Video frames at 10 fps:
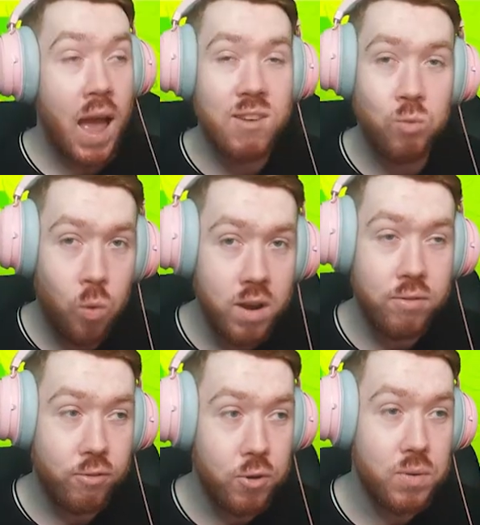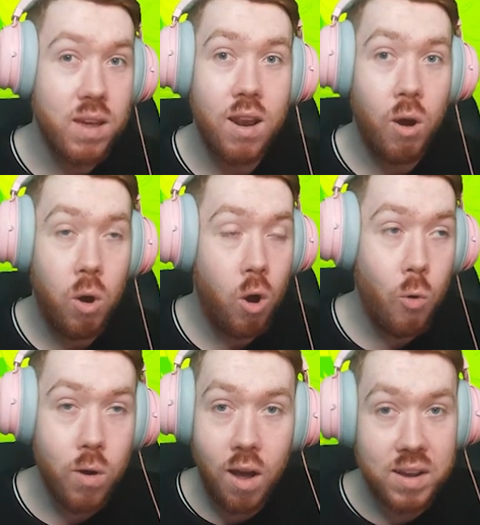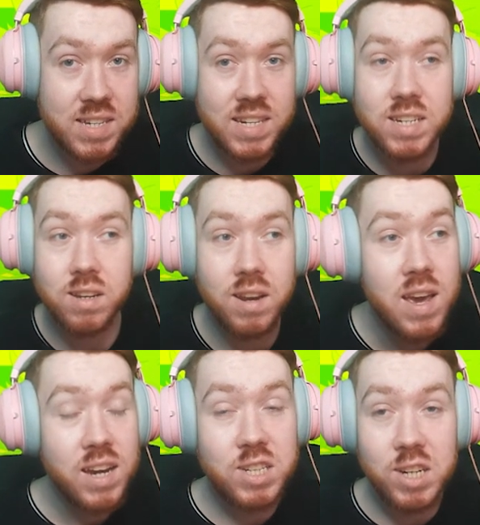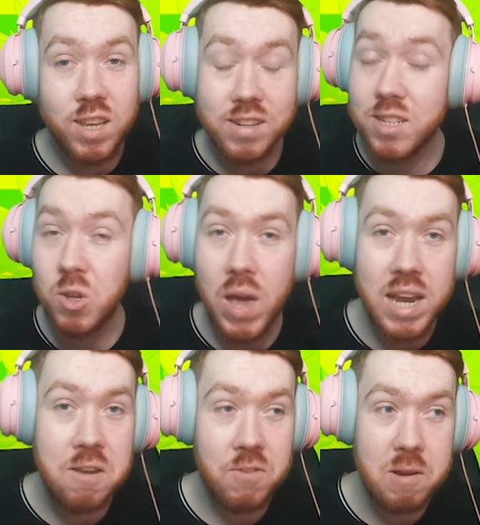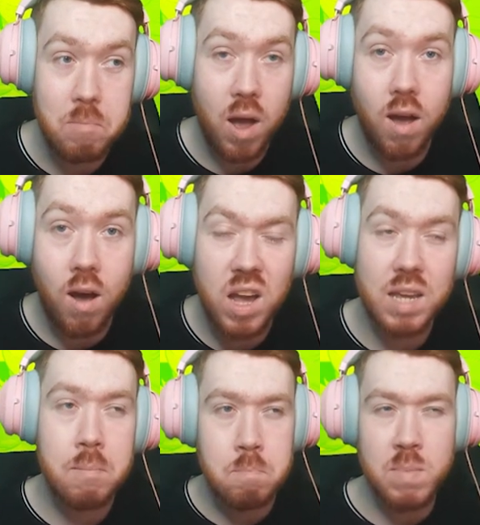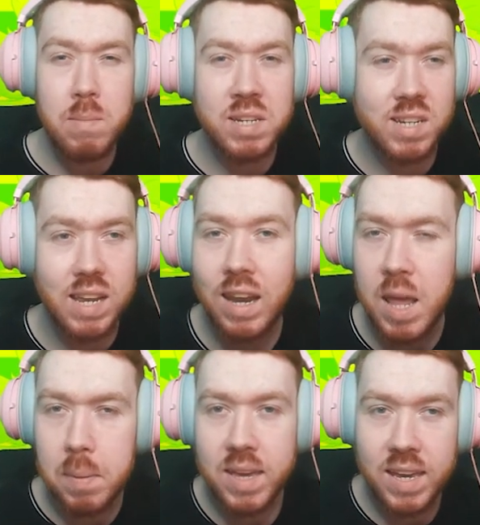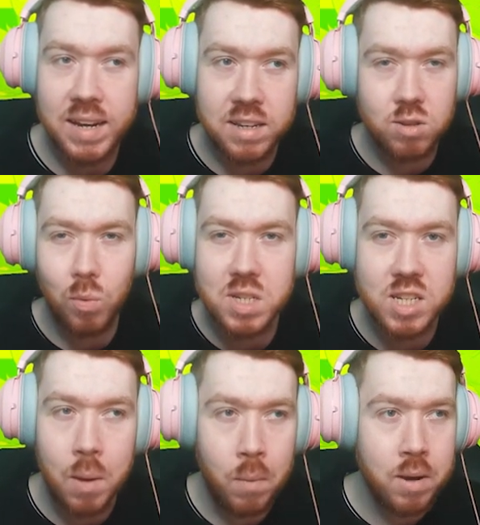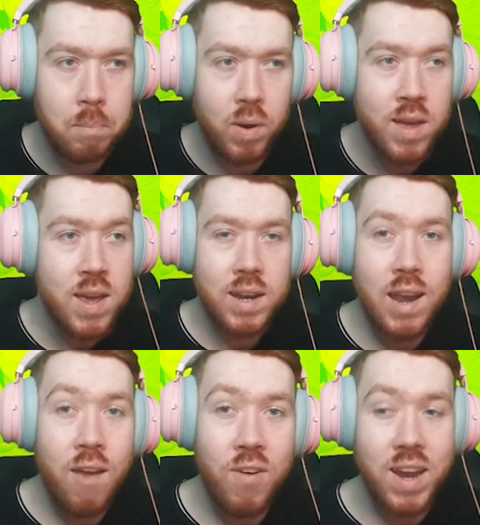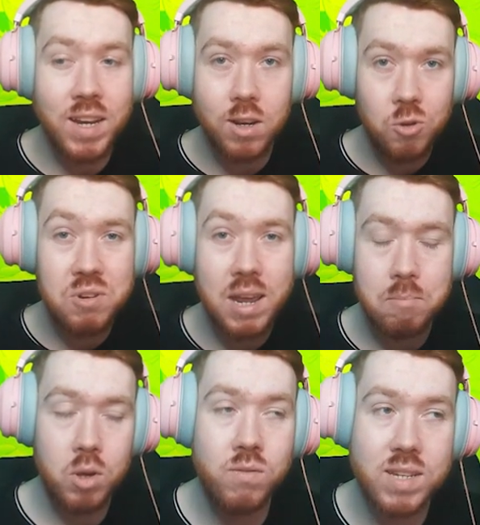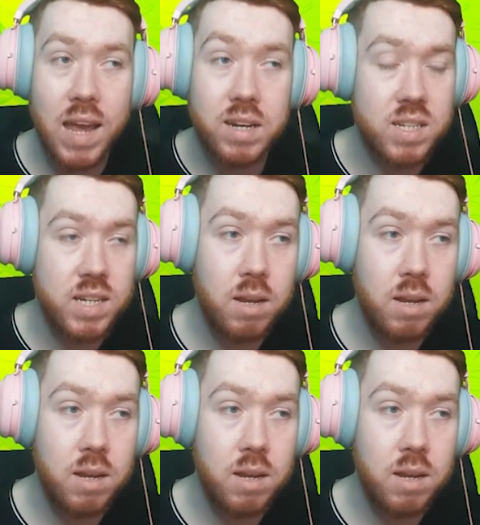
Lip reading: I went through the whole last season. She doesn't do anything but arc. Maybe she does a little bit of healing towards someone, but never any new name moves that I could see